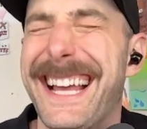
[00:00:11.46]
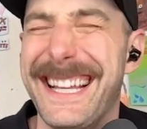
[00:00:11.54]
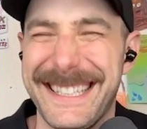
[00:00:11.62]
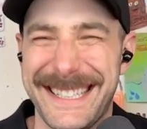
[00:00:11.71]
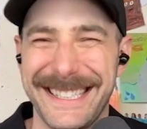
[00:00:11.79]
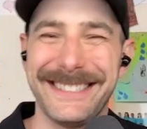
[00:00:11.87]

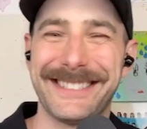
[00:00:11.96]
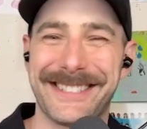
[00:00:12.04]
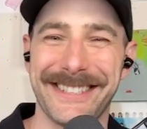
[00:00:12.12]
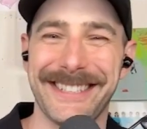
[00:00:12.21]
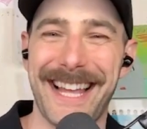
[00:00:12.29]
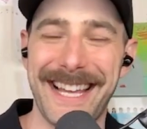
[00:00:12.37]

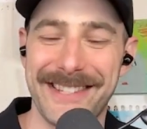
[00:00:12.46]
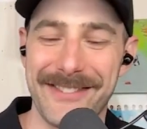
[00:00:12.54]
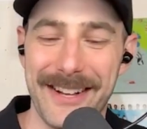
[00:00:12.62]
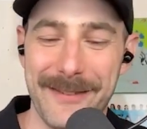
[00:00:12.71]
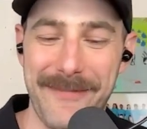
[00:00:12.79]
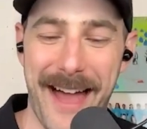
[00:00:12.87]
Socialites,
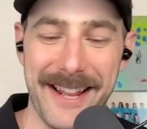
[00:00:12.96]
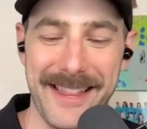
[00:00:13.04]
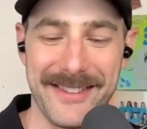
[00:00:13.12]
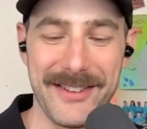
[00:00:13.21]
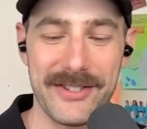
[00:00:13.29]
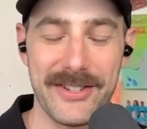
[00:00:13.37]
welcome back
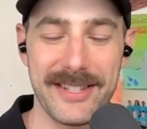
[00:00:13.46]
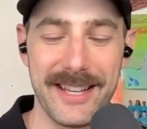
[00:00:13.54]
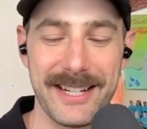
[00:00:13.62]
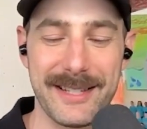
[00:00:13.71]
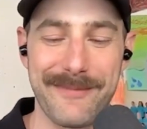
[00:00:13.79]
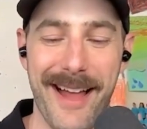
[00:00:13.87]
to the Social
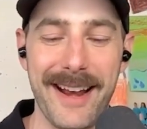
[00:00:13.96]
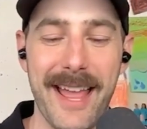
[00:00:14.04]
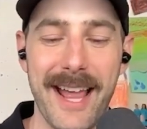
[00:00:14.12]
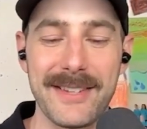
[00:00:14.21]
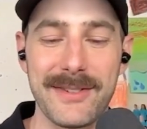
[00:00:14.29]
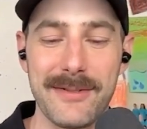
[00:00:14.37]
Studies
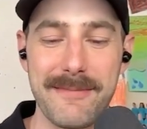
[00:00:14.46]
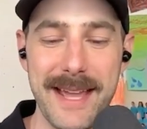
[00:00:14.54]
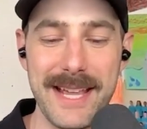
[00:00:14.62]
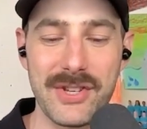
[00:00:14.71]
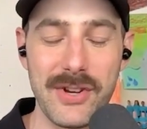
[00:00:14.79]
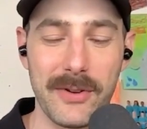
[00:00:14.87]
Podcast with
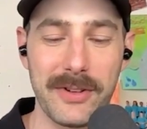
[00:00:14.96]
me, Joe